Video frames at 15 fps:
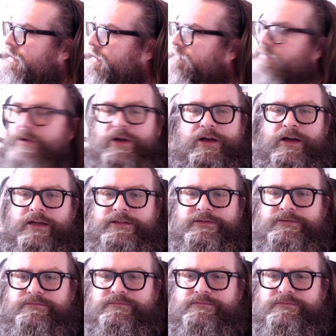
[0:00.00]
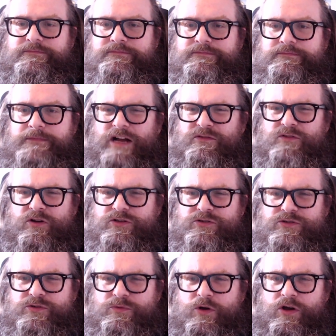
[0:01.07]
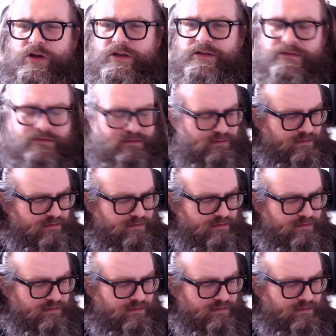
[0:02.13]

but I've got to do some work.